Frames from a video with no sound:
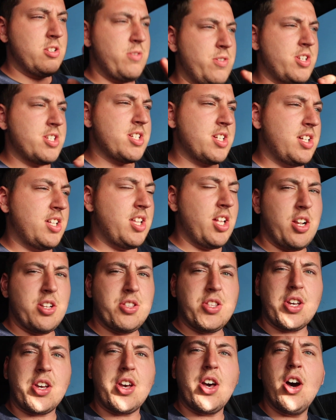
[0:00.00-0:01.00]
So I just
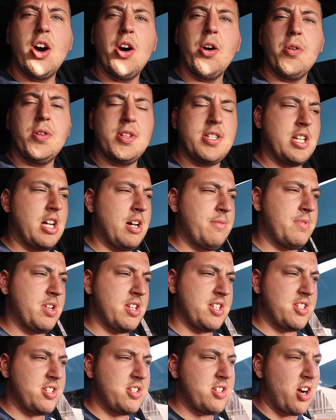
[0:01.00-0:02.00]
cleared the codes. Now I'm
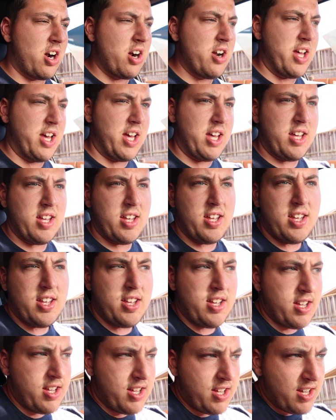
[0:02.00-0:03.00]
going to start it
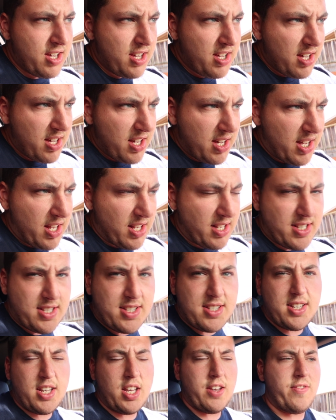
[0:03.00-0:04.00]
and
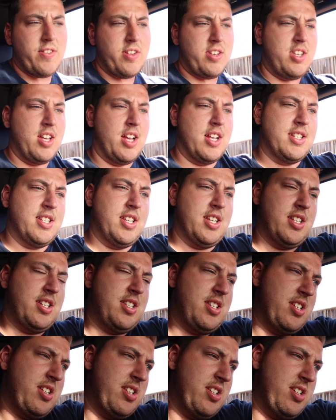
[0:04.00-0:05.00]
see if it does it.